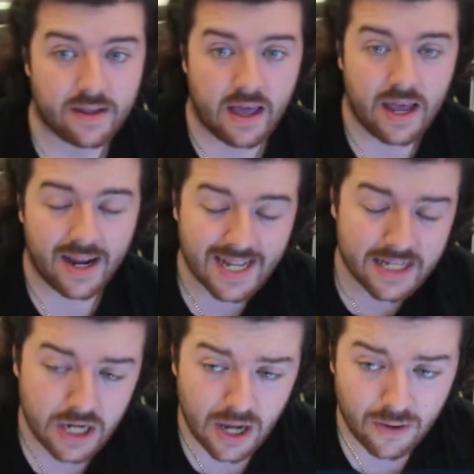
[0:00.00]
Because that's
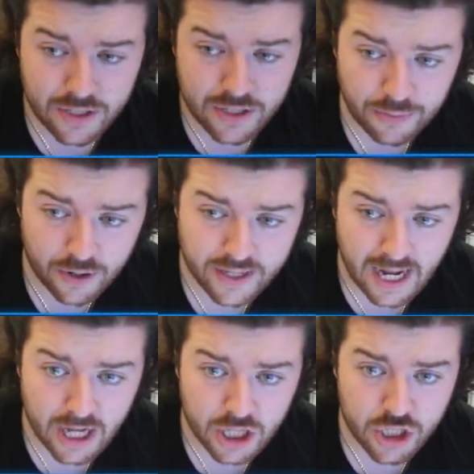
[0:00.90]
the lowest number
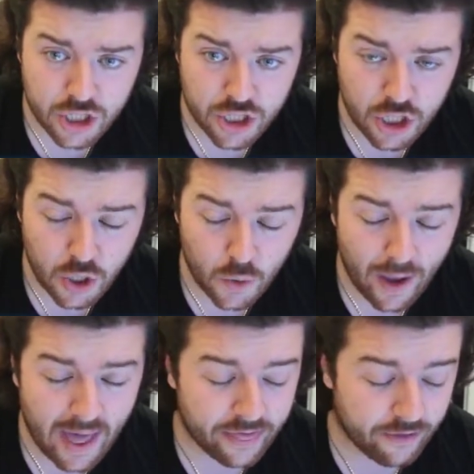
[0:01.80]
that 2
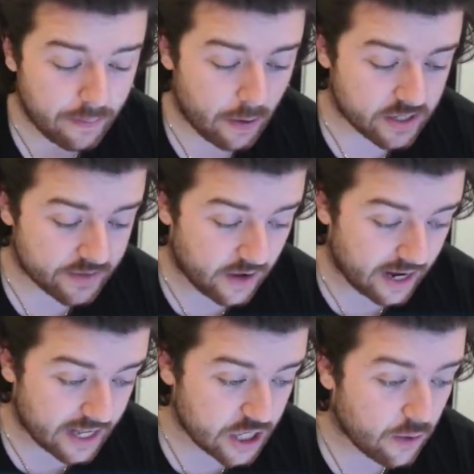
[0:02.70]
and 3 both divide
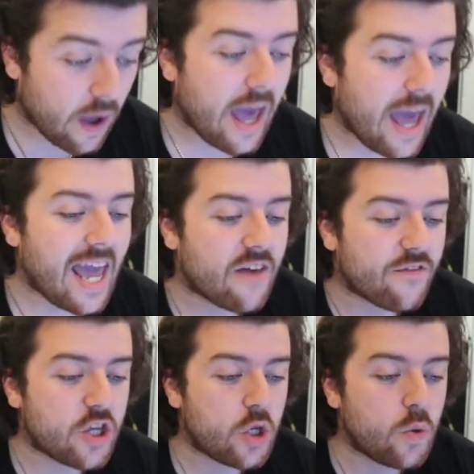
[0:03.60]
into. If
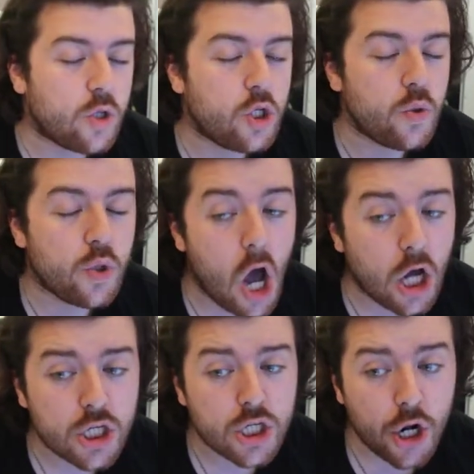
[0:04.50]
you do
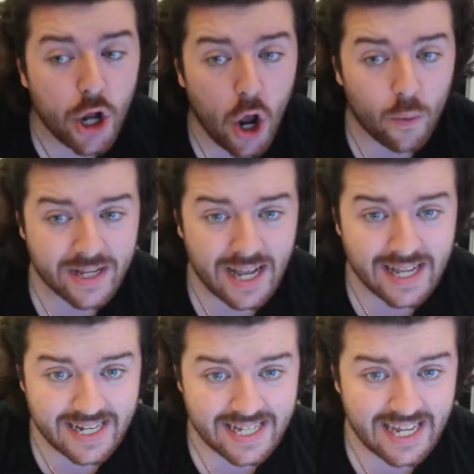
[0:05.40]
not know what the
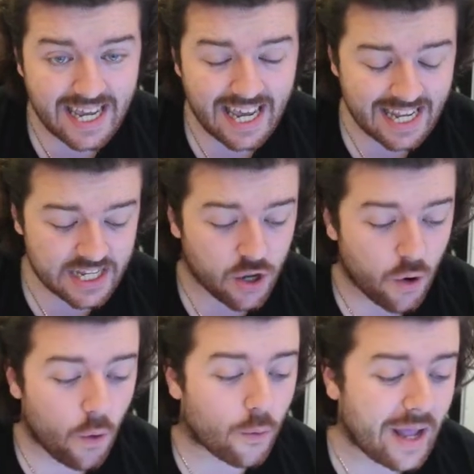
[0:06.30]
LCD is,
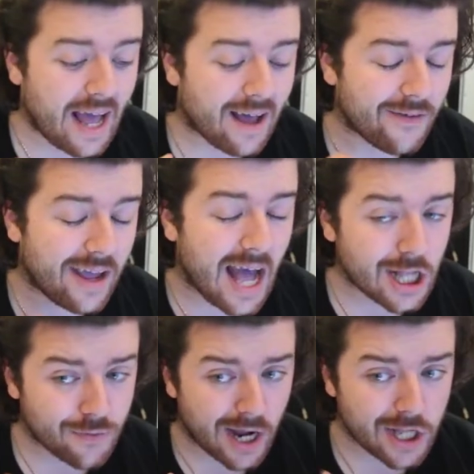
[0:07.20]
or we have a
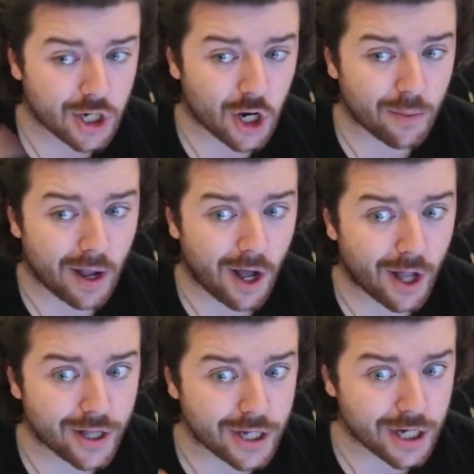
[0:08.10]
algebraic term
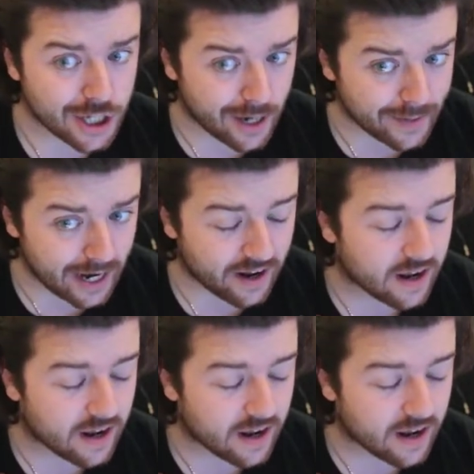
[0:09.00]
on the denominator,